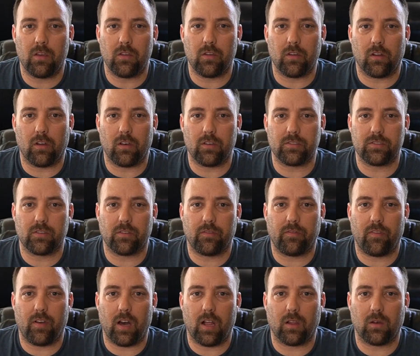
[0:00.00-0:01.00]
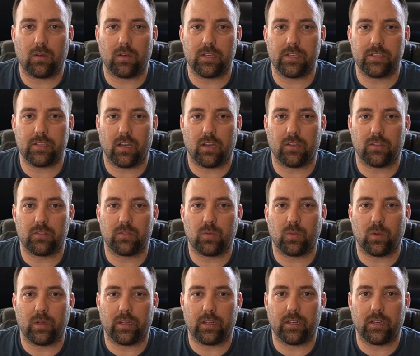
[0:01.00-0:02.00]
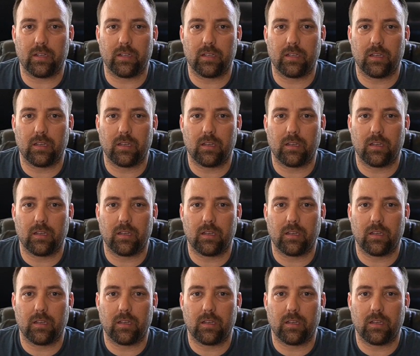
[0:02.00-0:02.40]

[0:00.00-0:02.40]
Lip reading: You can also follow us on Twitter